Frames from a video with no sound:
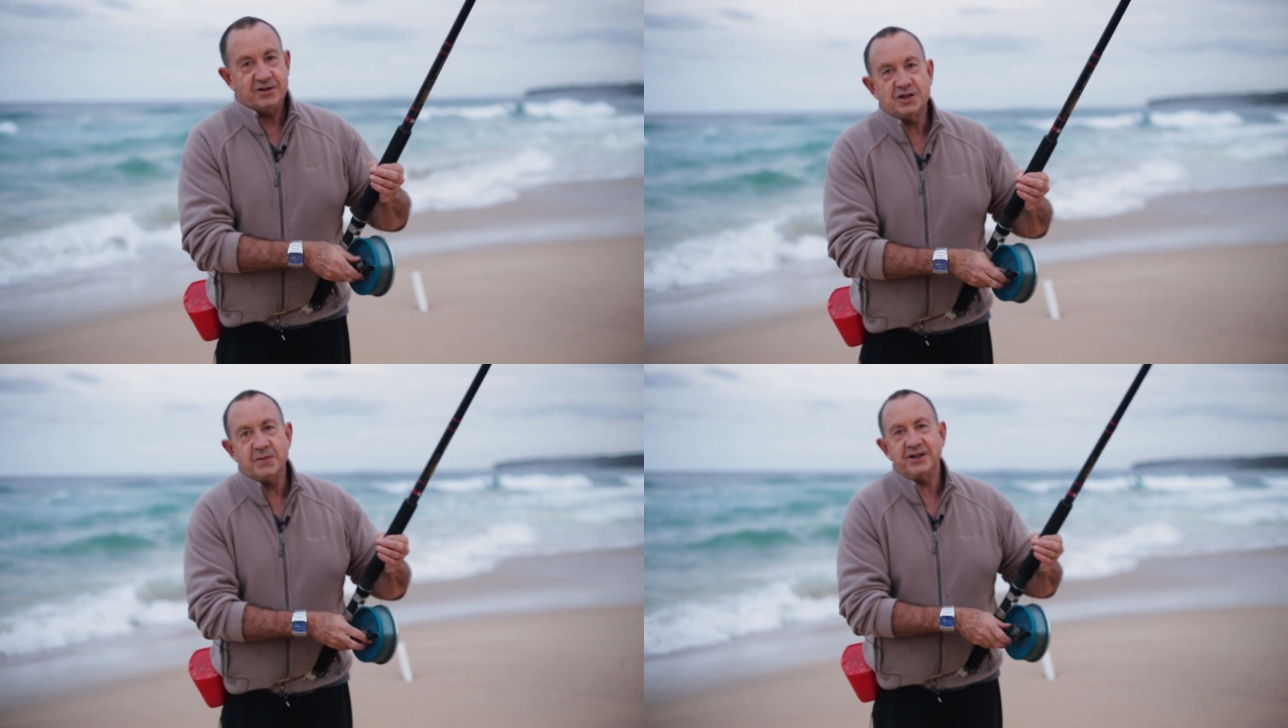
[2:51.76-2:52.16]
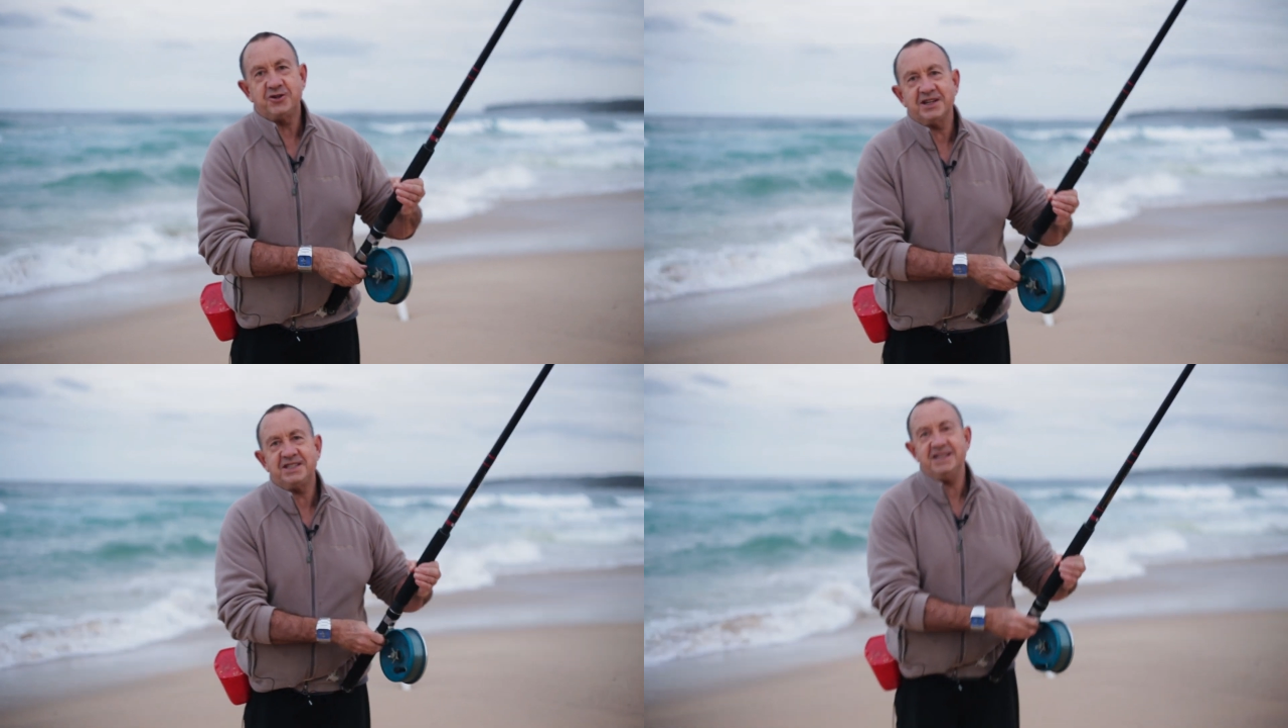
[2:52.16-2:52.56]
use my
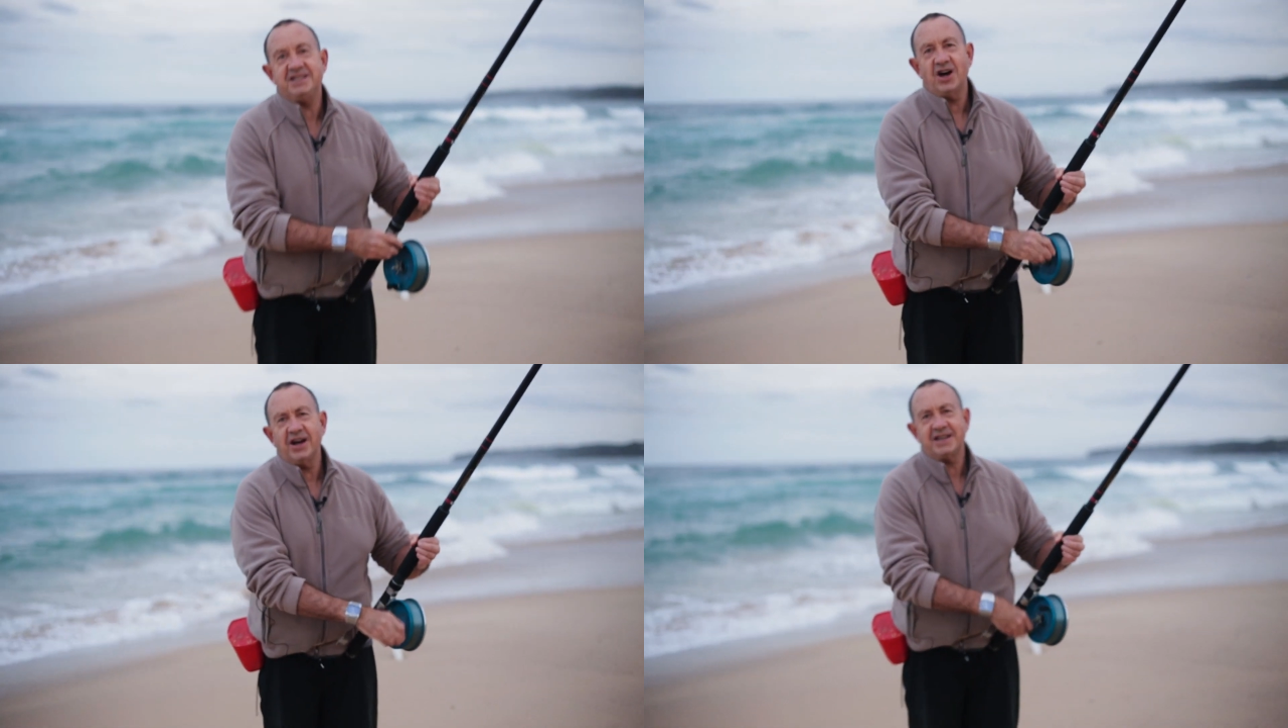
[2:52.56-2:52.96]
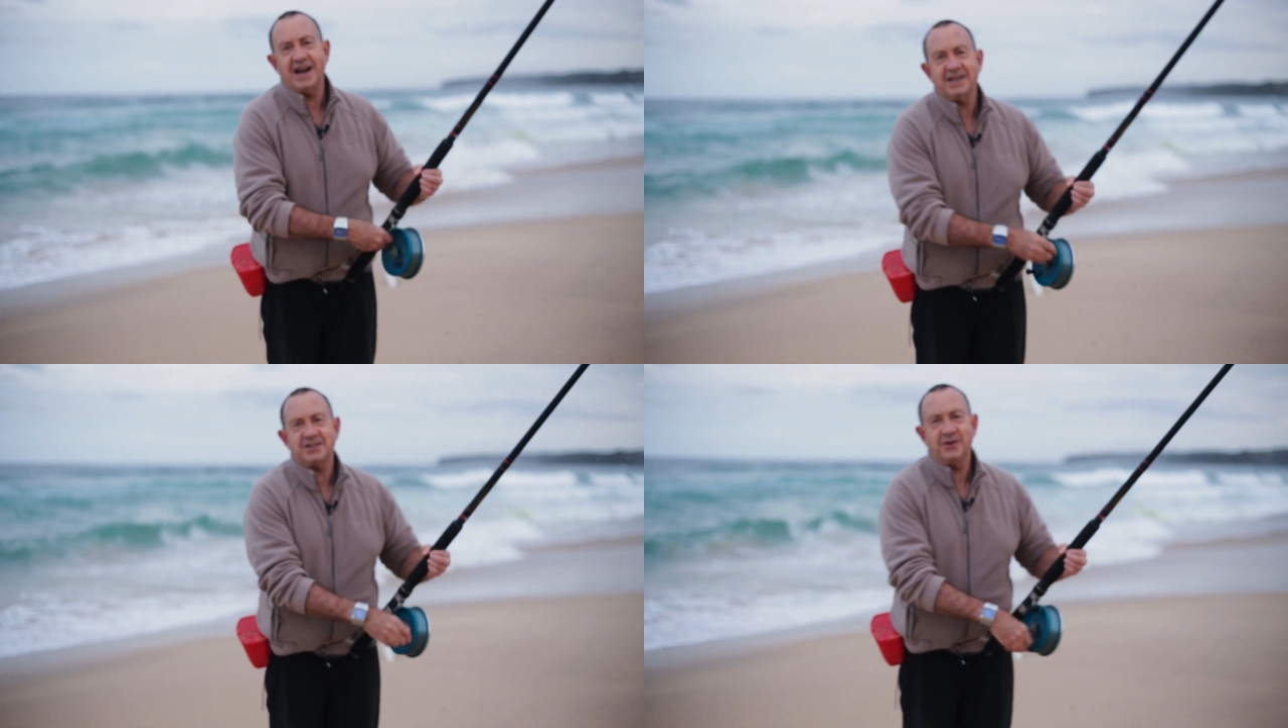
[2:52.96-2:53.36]
trusty side
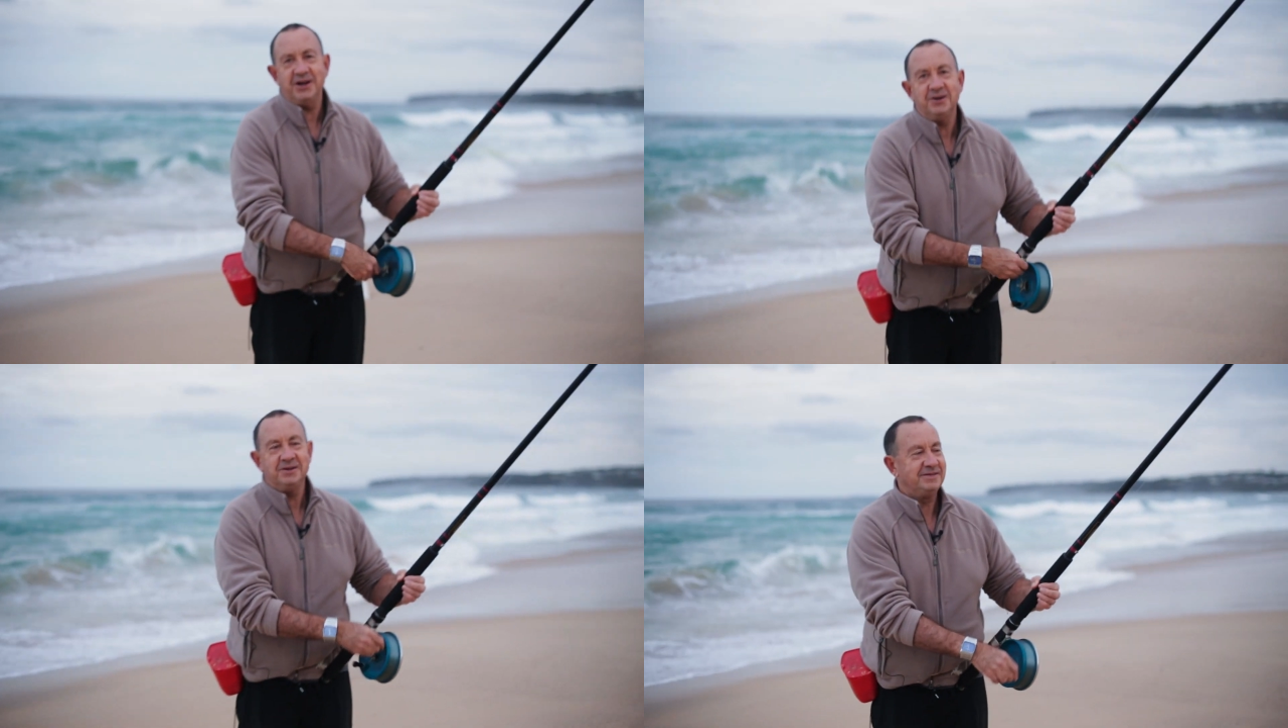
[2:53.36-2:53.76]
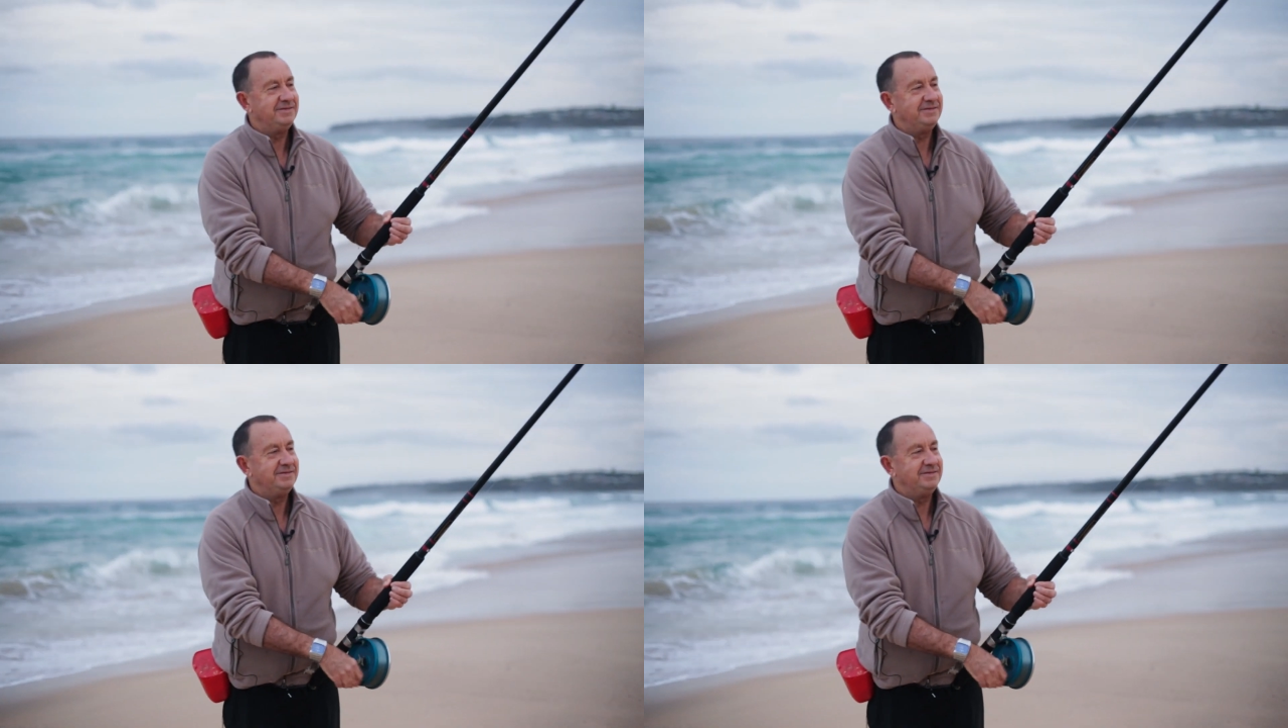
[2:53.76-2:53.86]
cast reel.